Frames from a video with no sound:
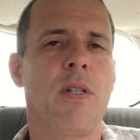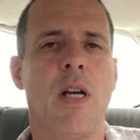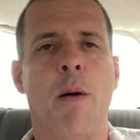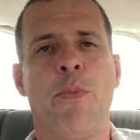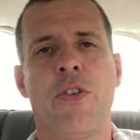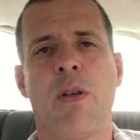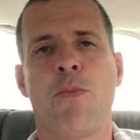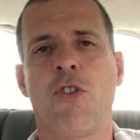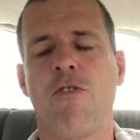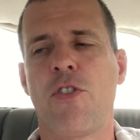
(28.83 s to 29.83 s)
come to some
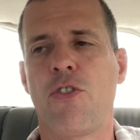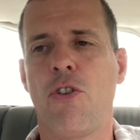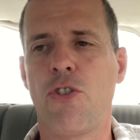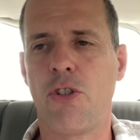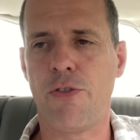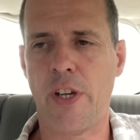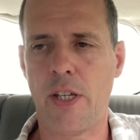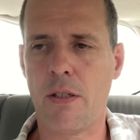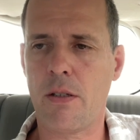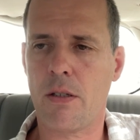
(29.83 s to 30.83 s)
sort of a social
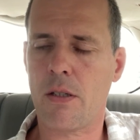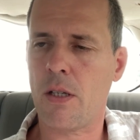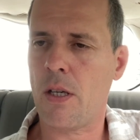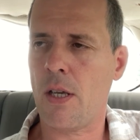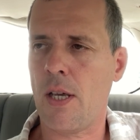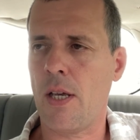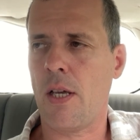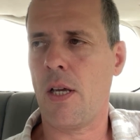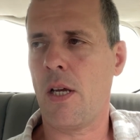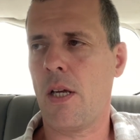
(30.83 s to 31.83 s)
event
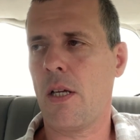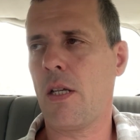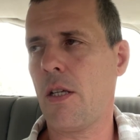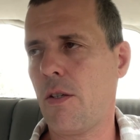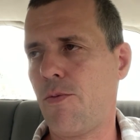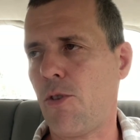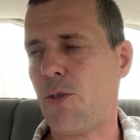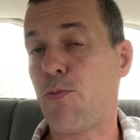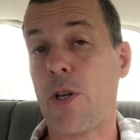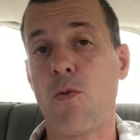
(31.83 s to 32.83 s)
is
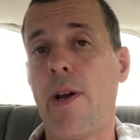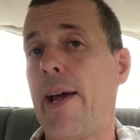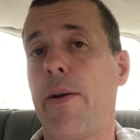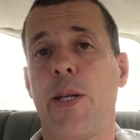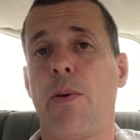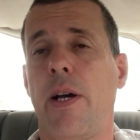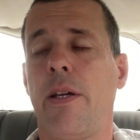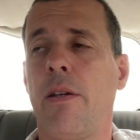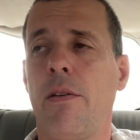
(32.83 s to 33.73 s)
pretty rare anyway.